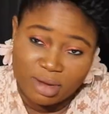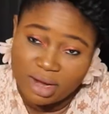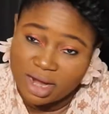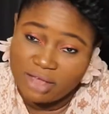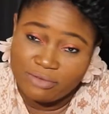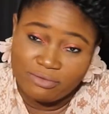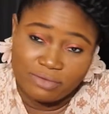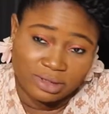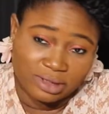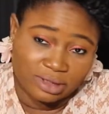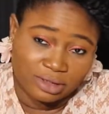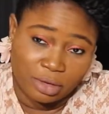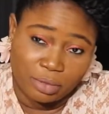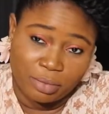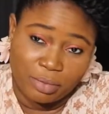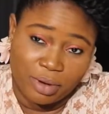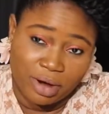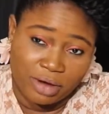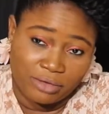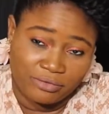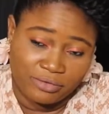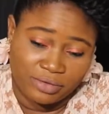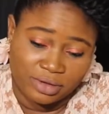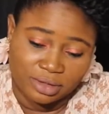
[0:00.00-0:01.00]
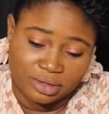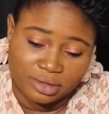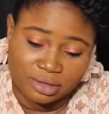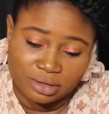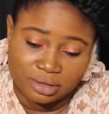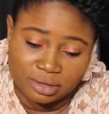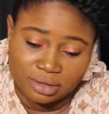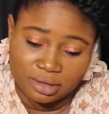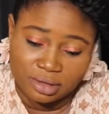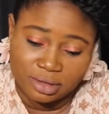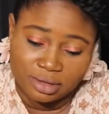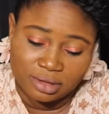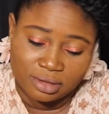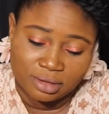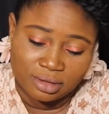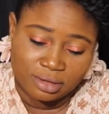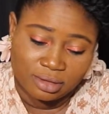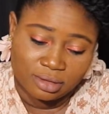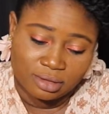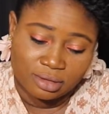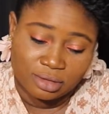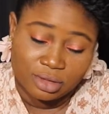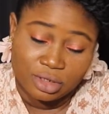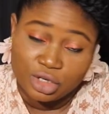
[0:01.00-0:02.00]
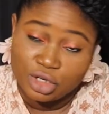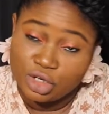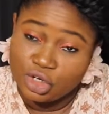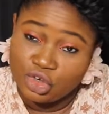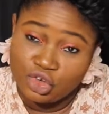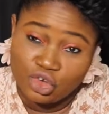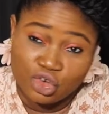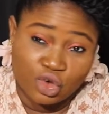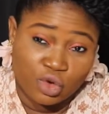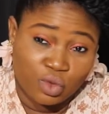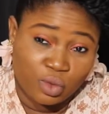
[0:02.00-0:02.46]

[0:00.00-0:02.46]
life is not perfect. No